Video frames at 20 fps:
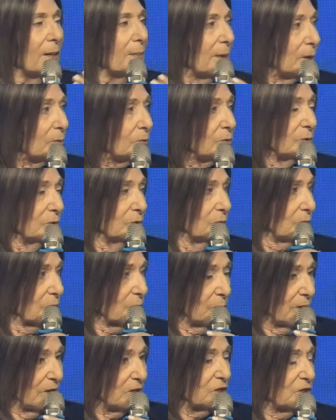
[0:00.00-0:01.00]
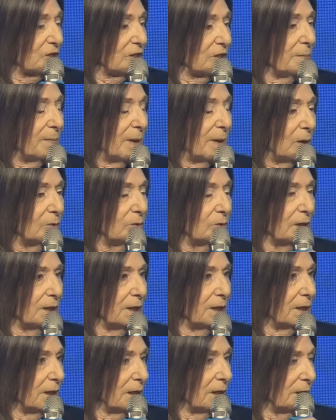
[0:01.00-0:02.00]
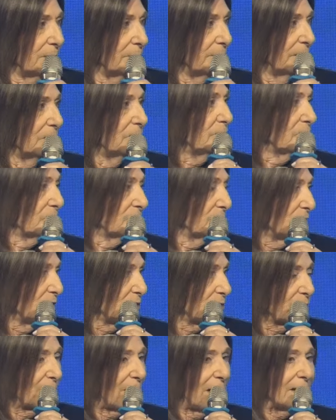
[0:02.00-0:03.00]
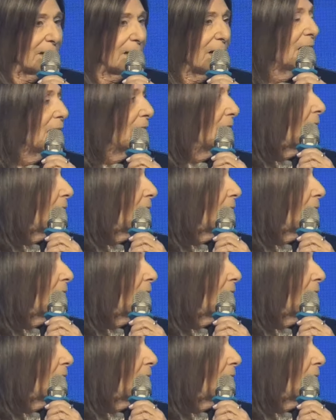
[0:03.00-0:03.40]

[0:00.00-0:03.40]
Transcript: Now to your question about the military strike,